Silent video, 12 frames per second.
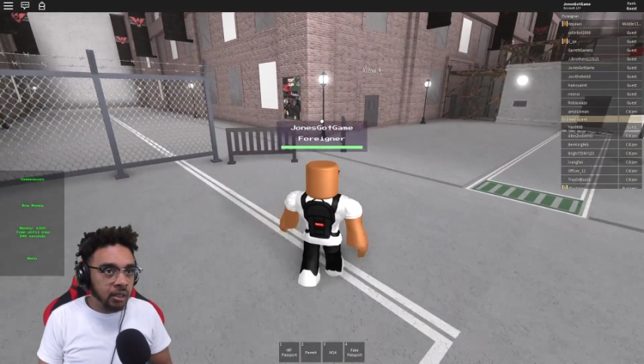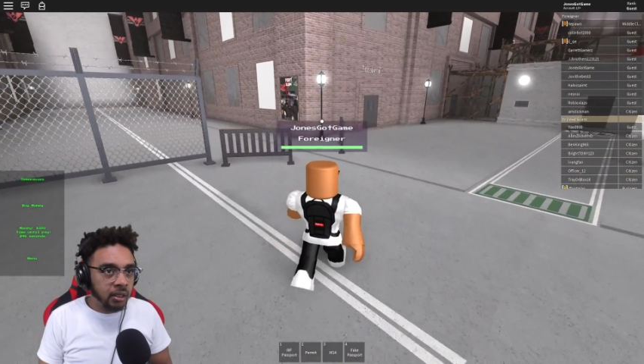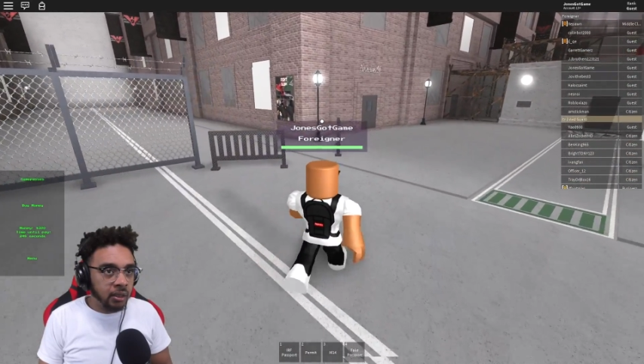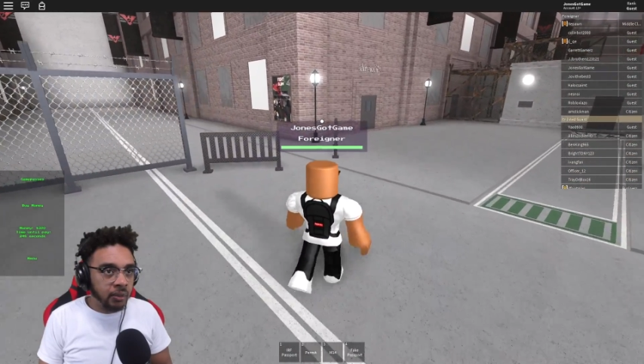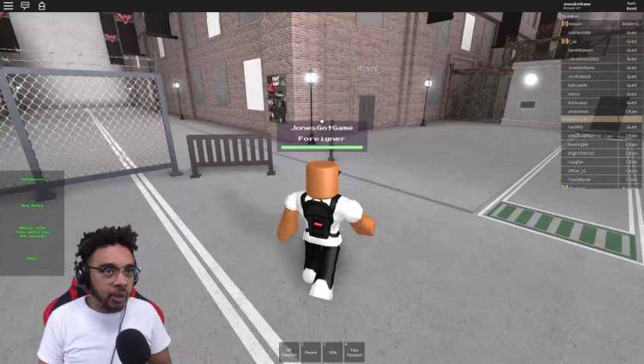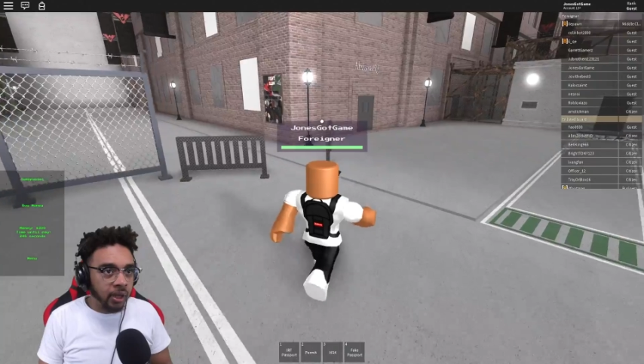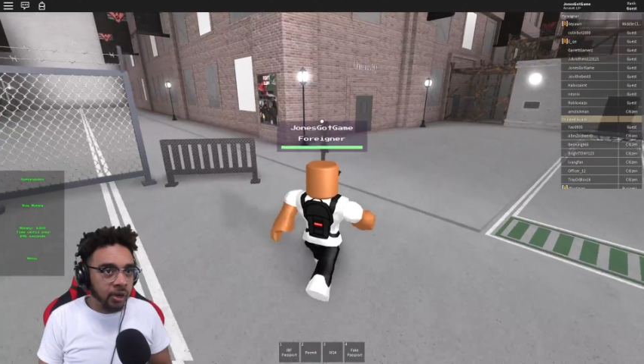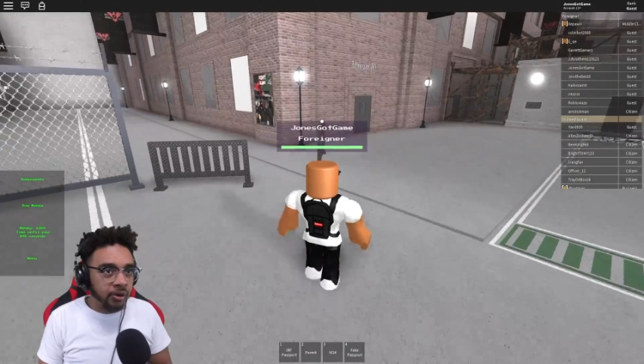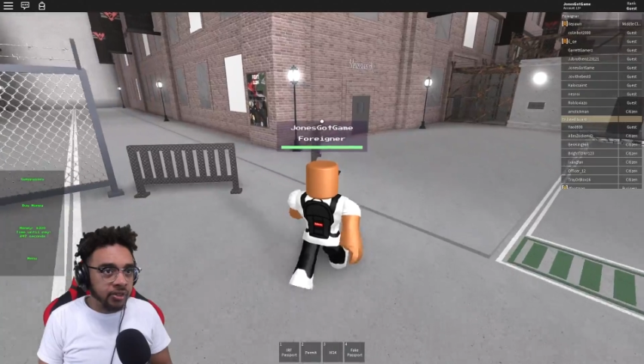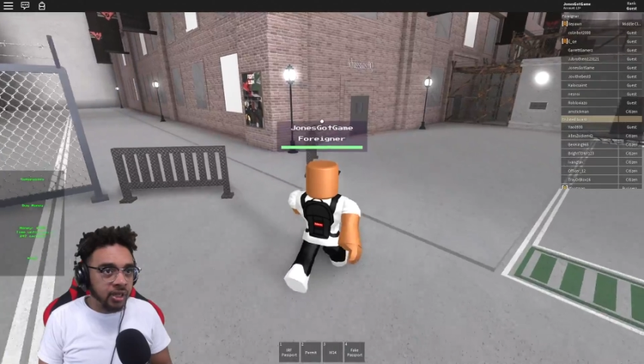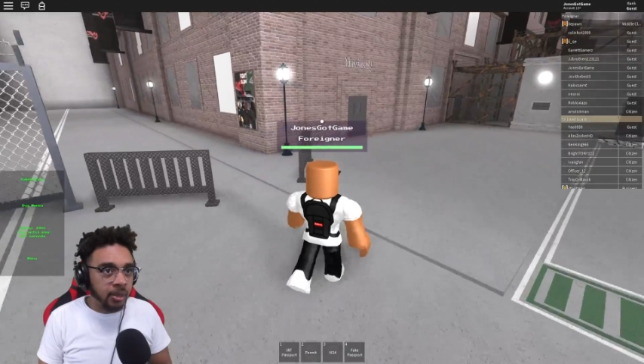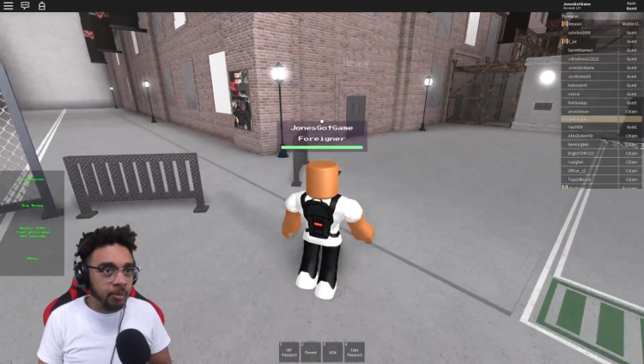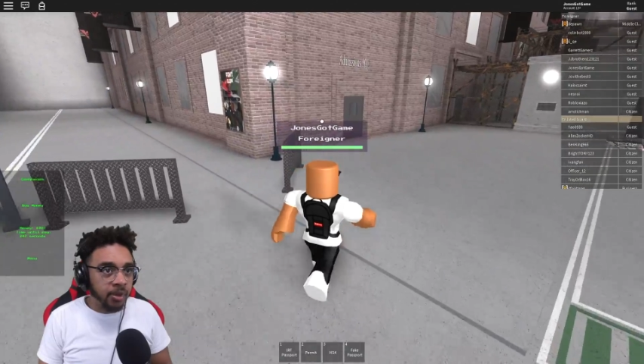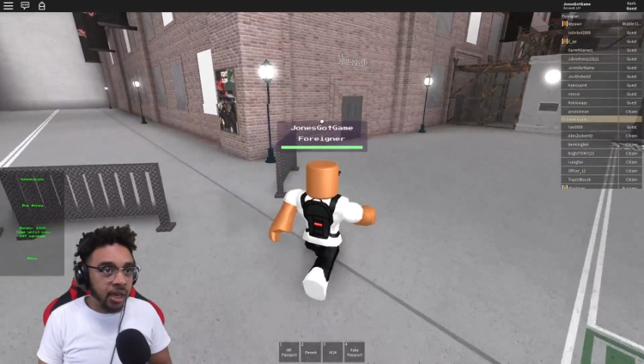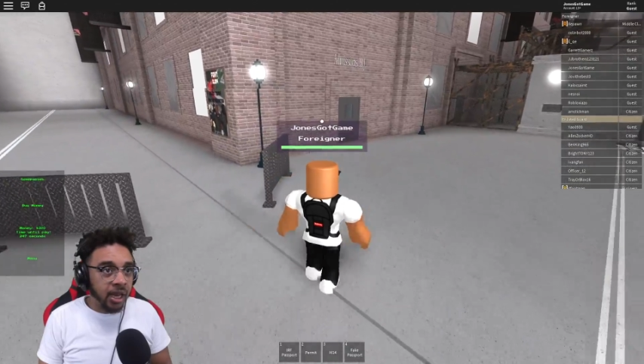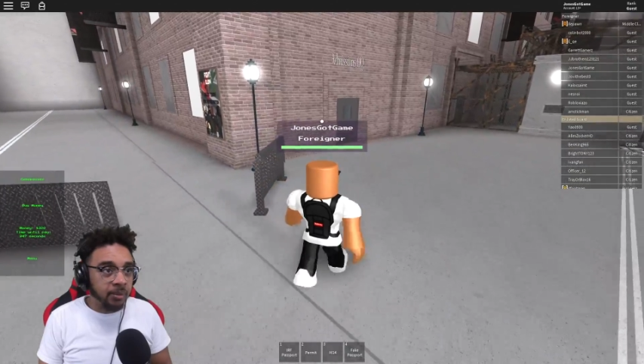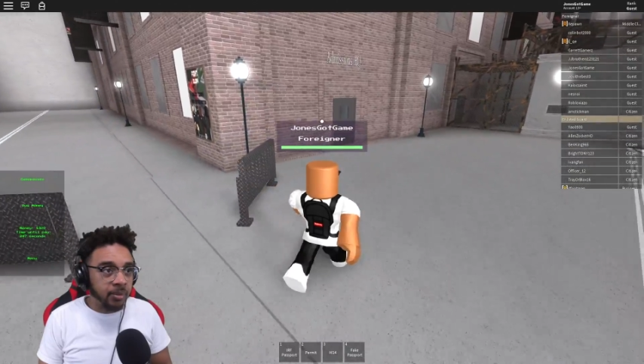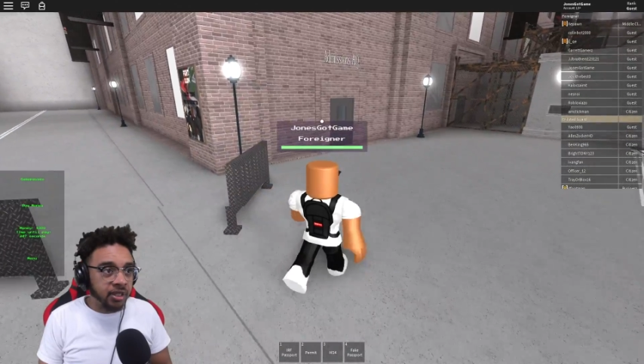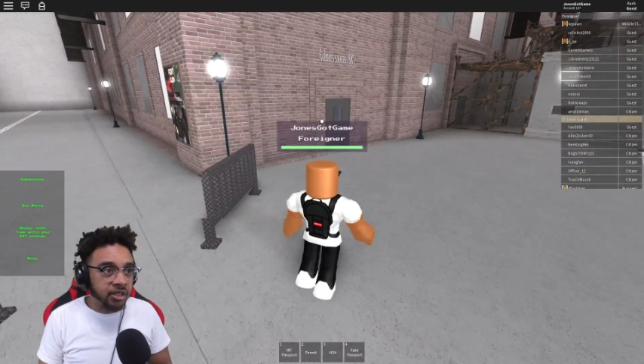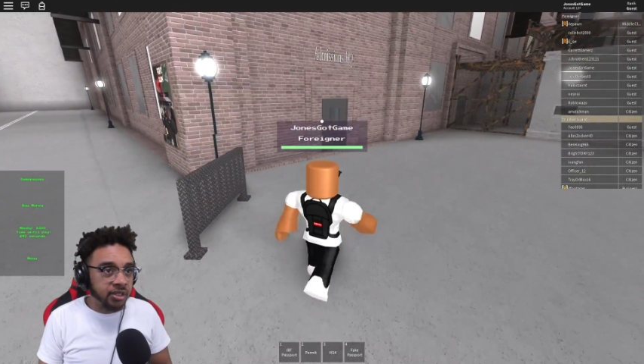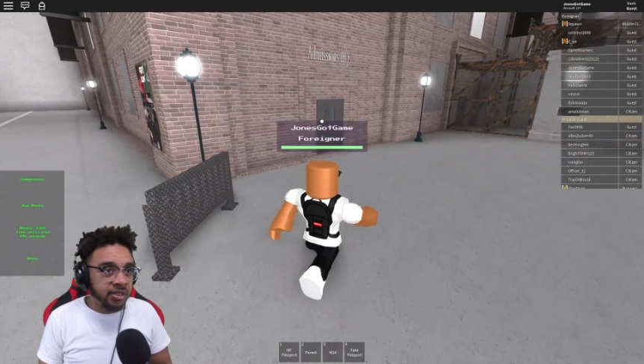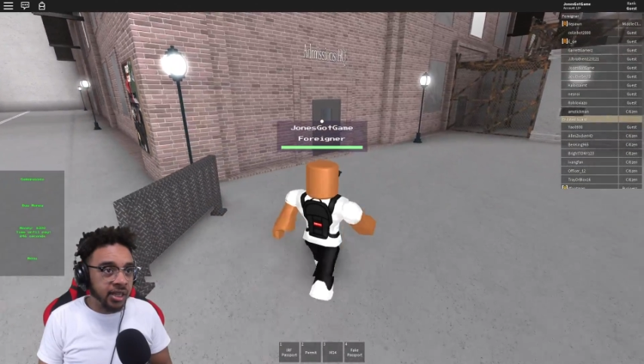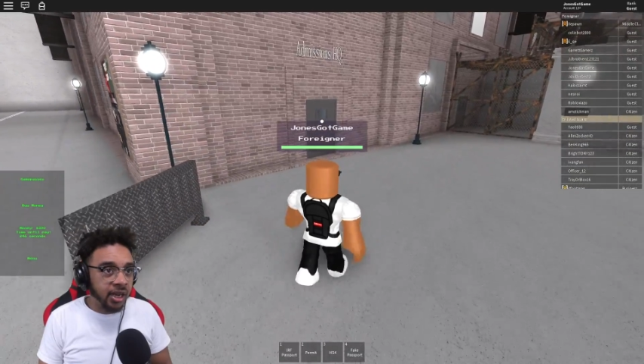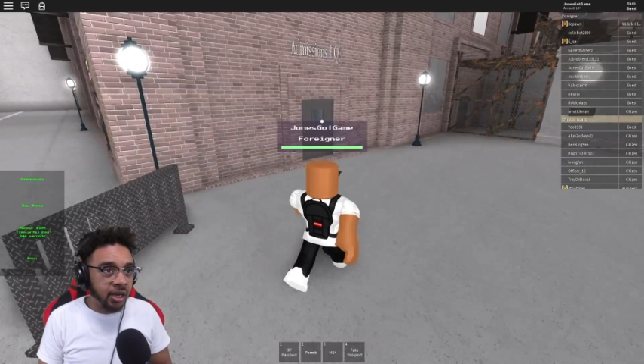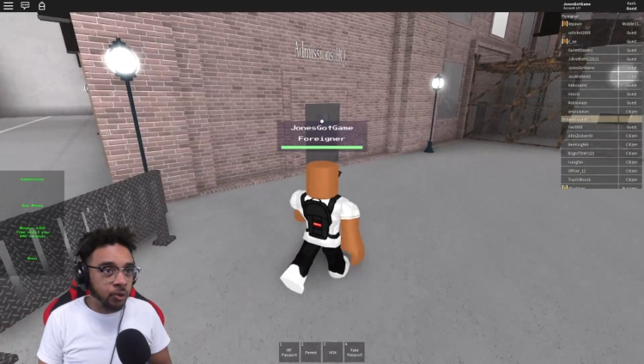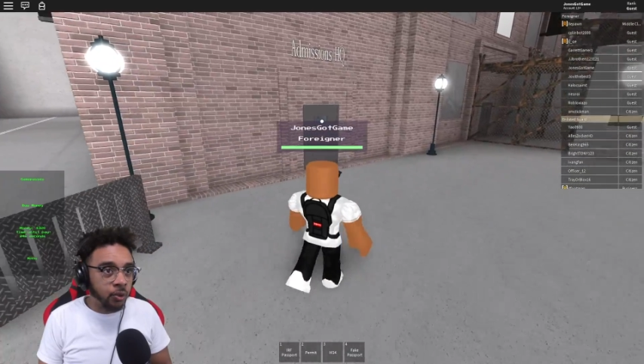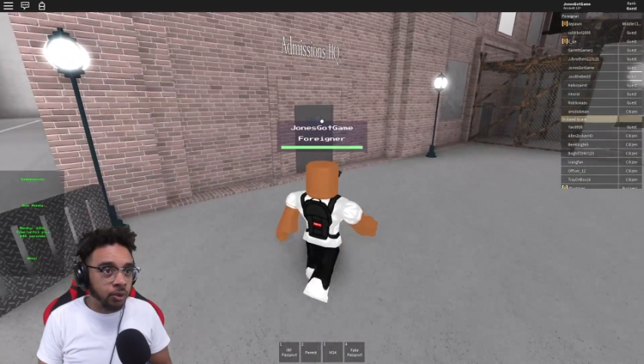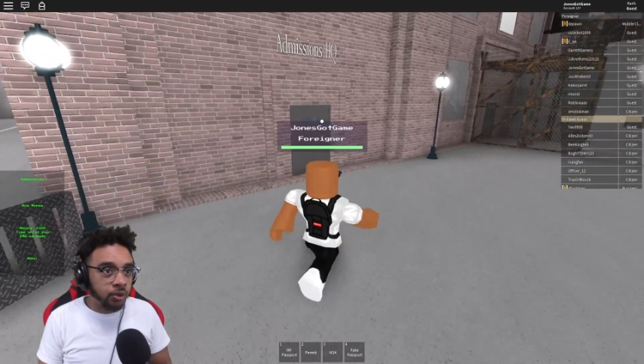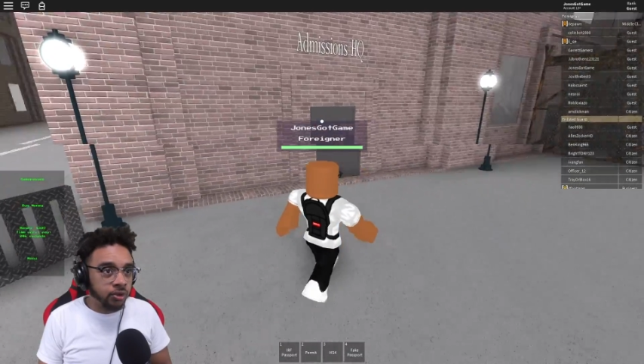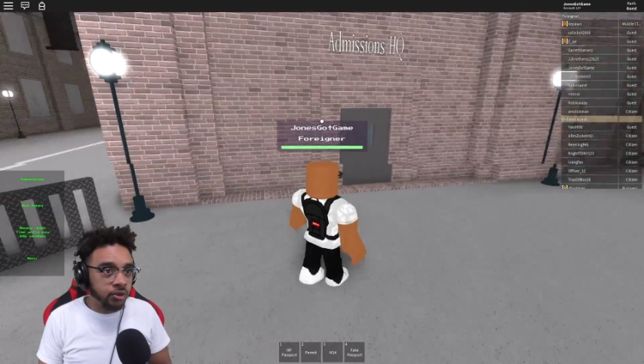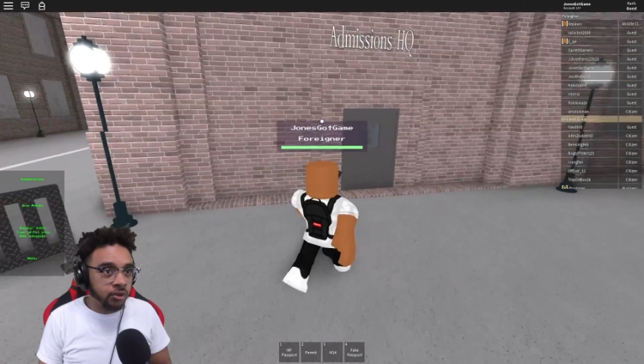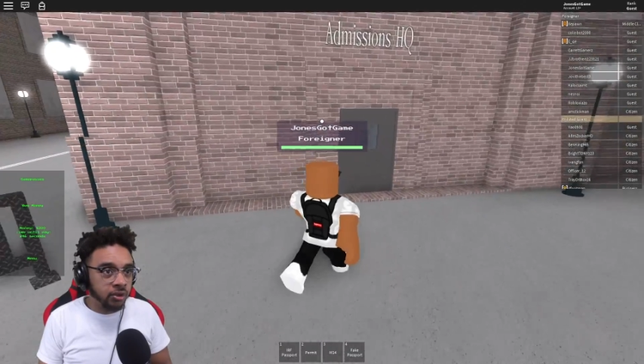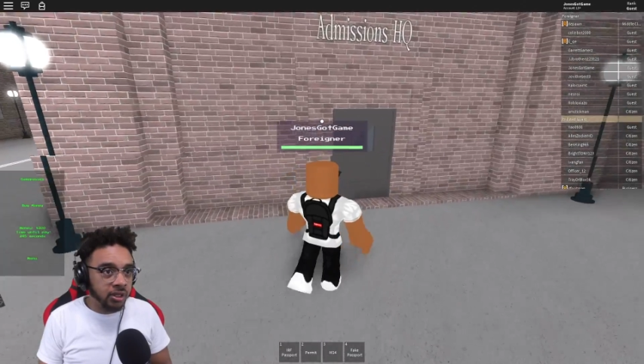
Okay, here's admissions headquarters.